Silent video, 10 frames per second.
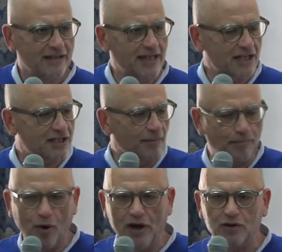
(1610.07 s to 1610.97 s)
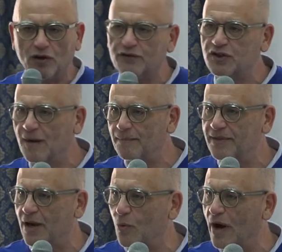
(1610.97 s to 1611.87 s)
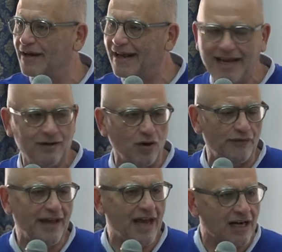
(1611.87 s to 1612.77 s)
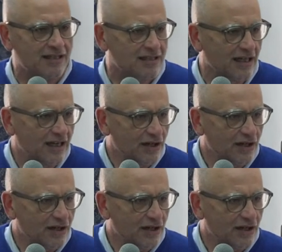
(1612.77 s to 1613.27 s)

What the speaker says: That's the point of chapter 1:8 of Acts.